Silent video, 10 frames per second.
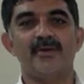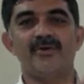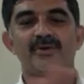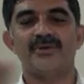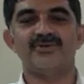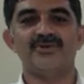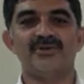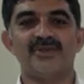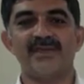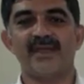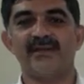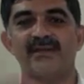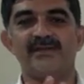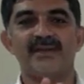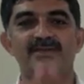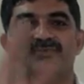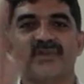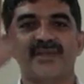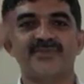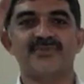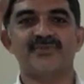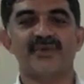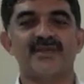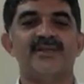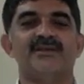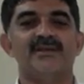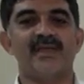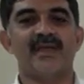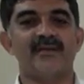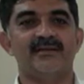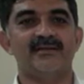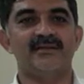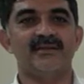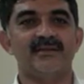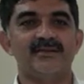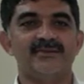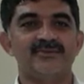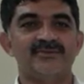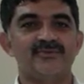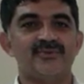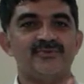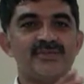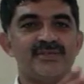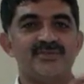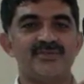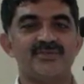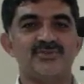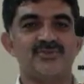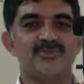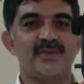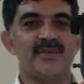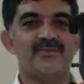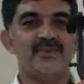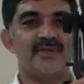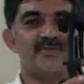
horizontal angle as well as vertical angle. So using this instrument you can